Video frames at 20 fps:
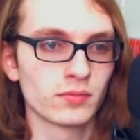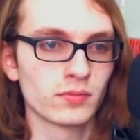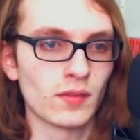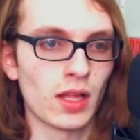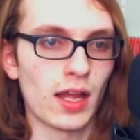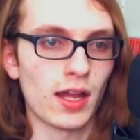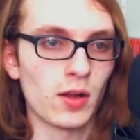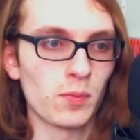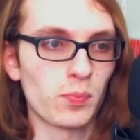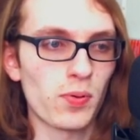
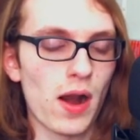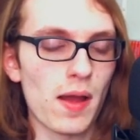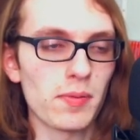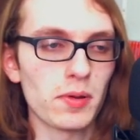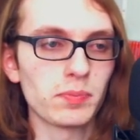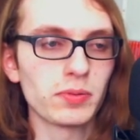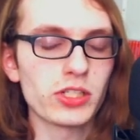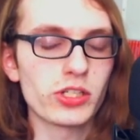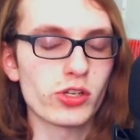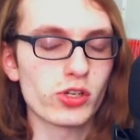I'll
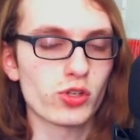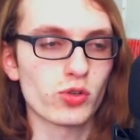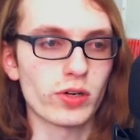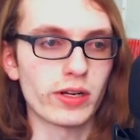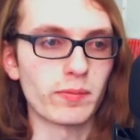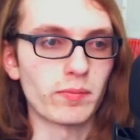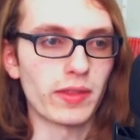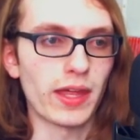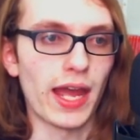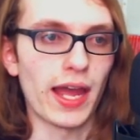probably
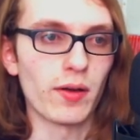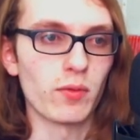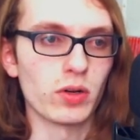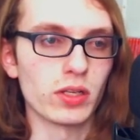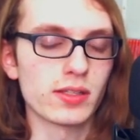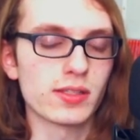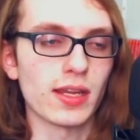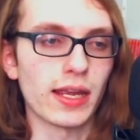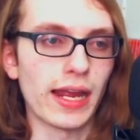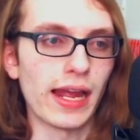stream that
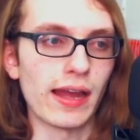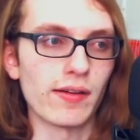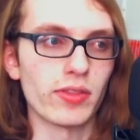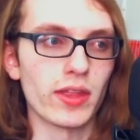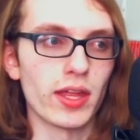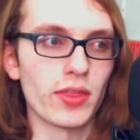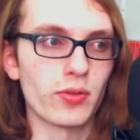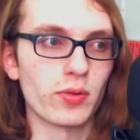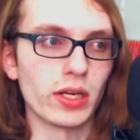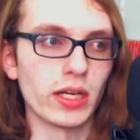once I have
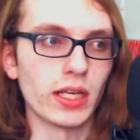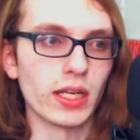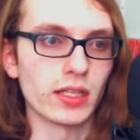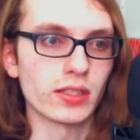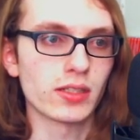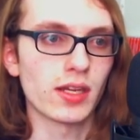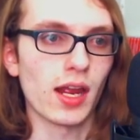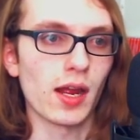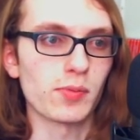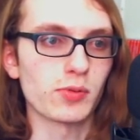that 3DS
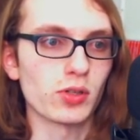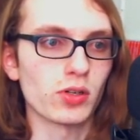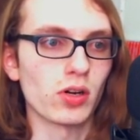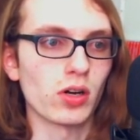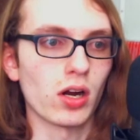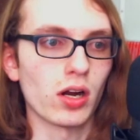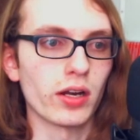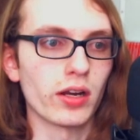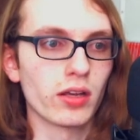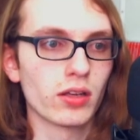capture
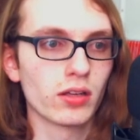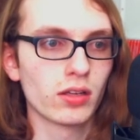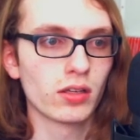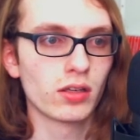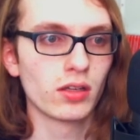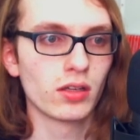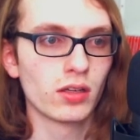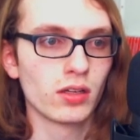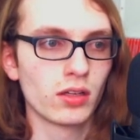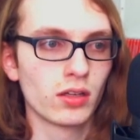card.
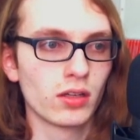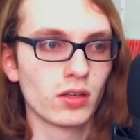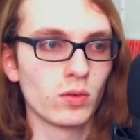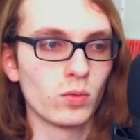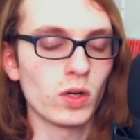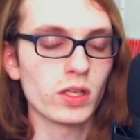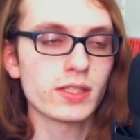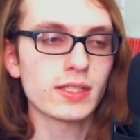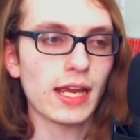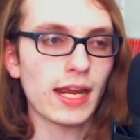
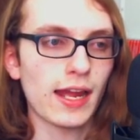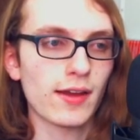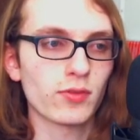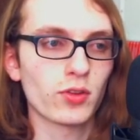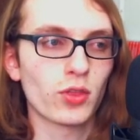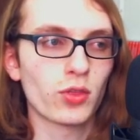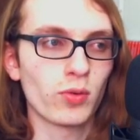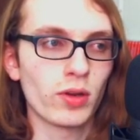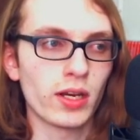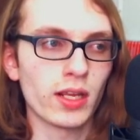Once I have the
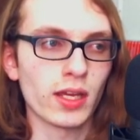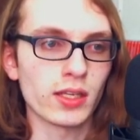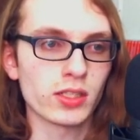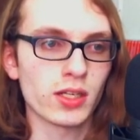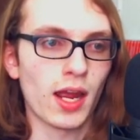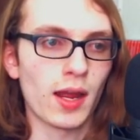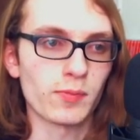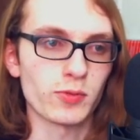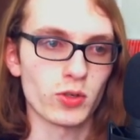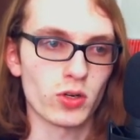3DS
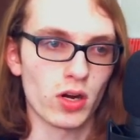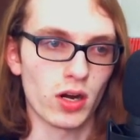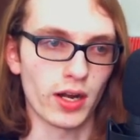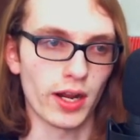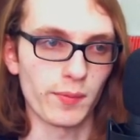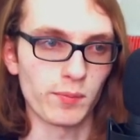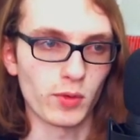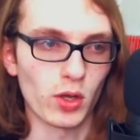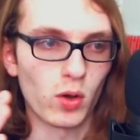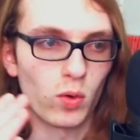capture card,
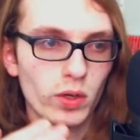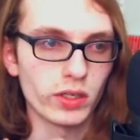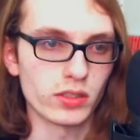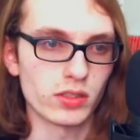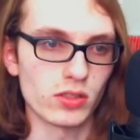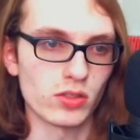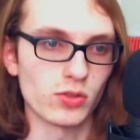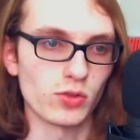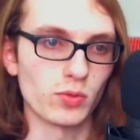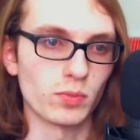I'm going
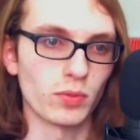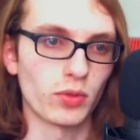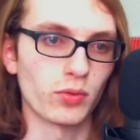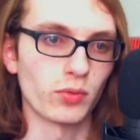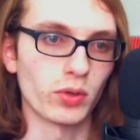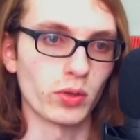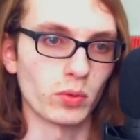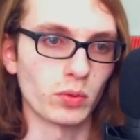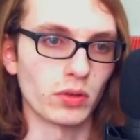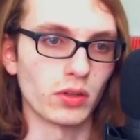to zoom
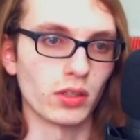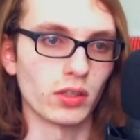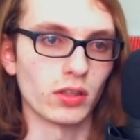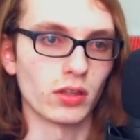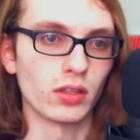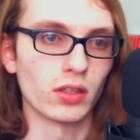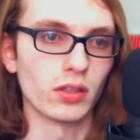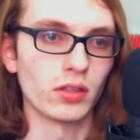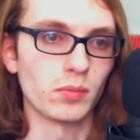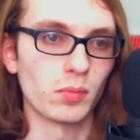through
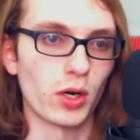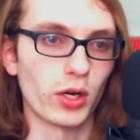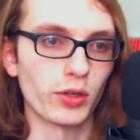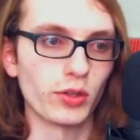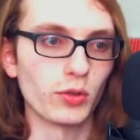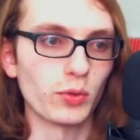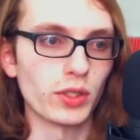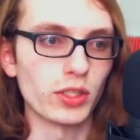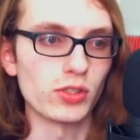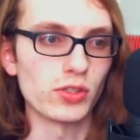the Mario and
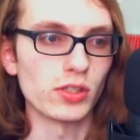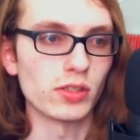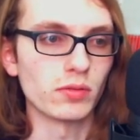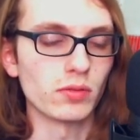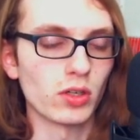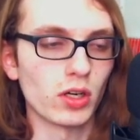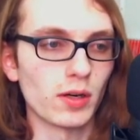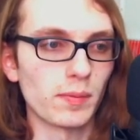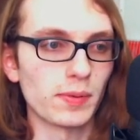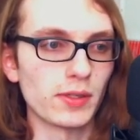Luigi
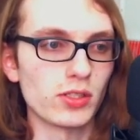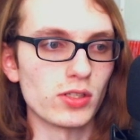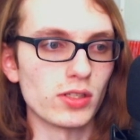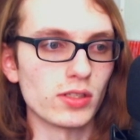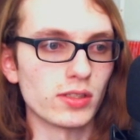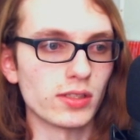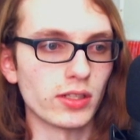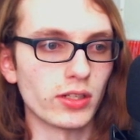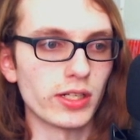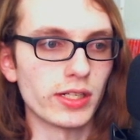RPG
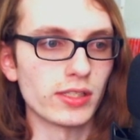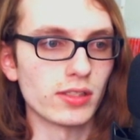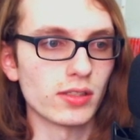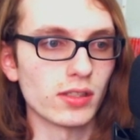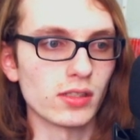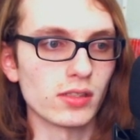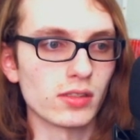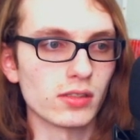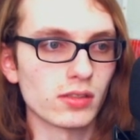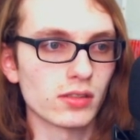series,
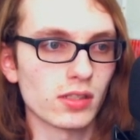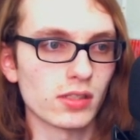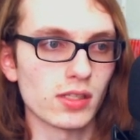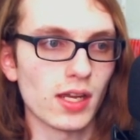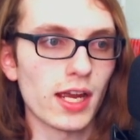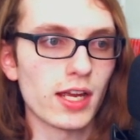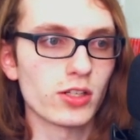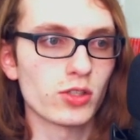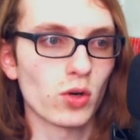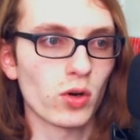because
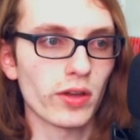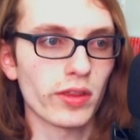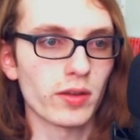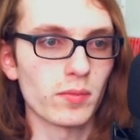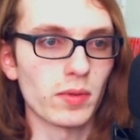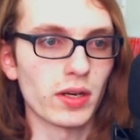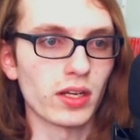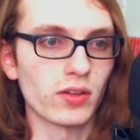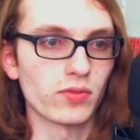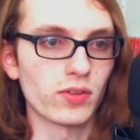I adore them
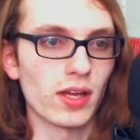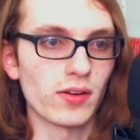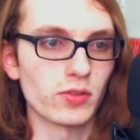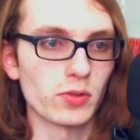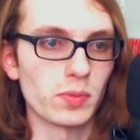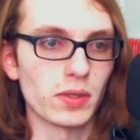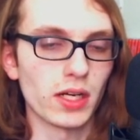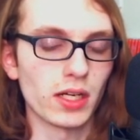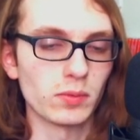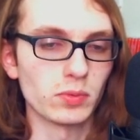and have never
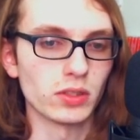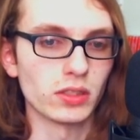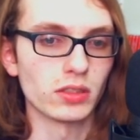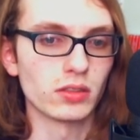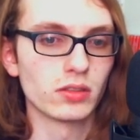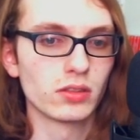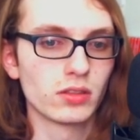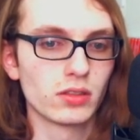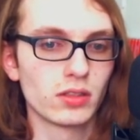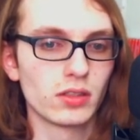been able
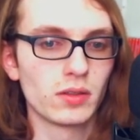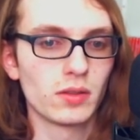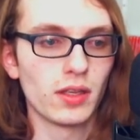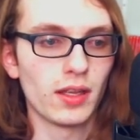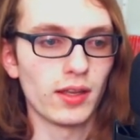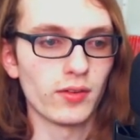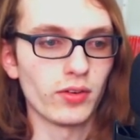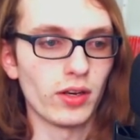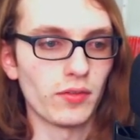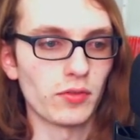
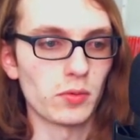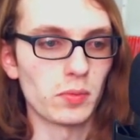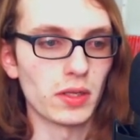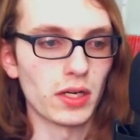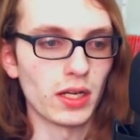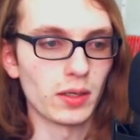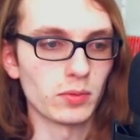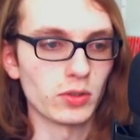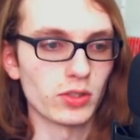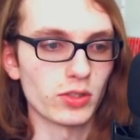
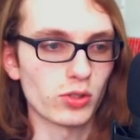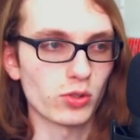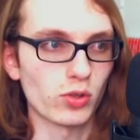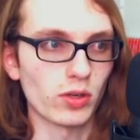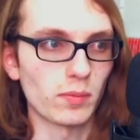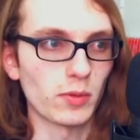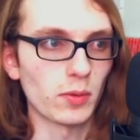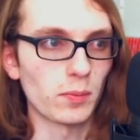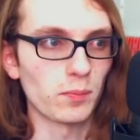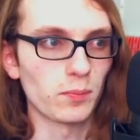to
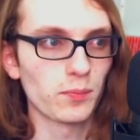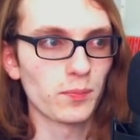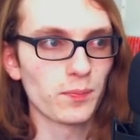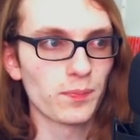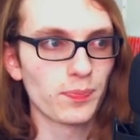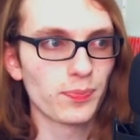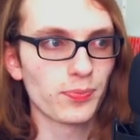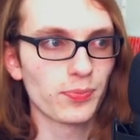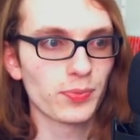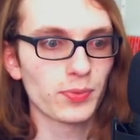stream them.
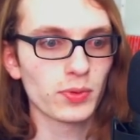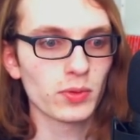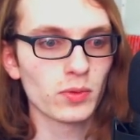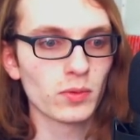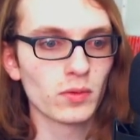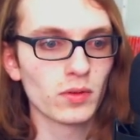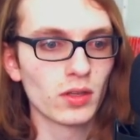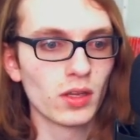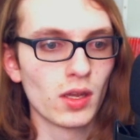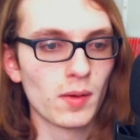
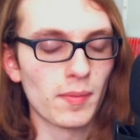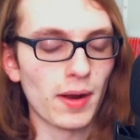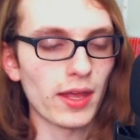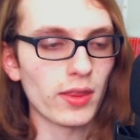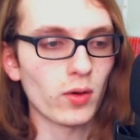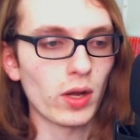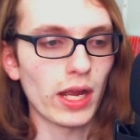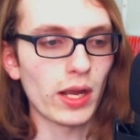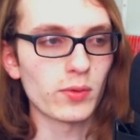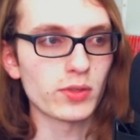By the
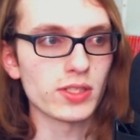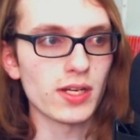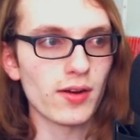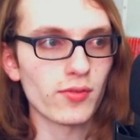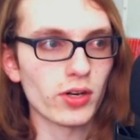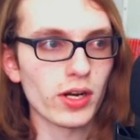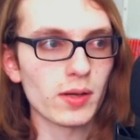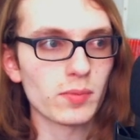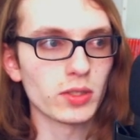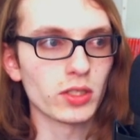way, I was
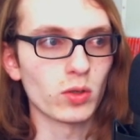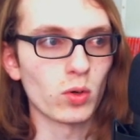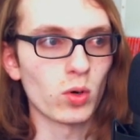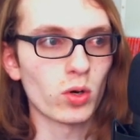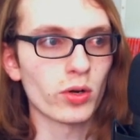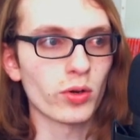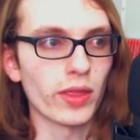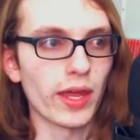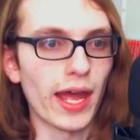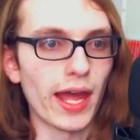never able to
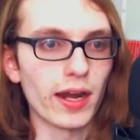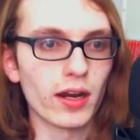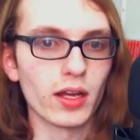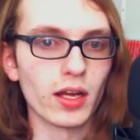order that.